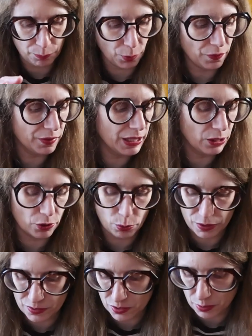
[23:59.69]
put the other
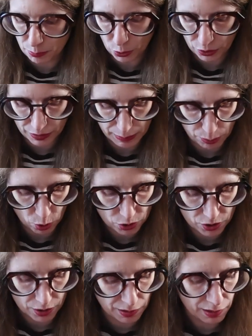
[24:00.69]
ones in the burgundy
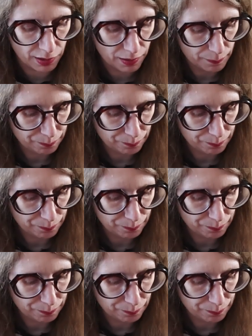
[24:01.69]
box and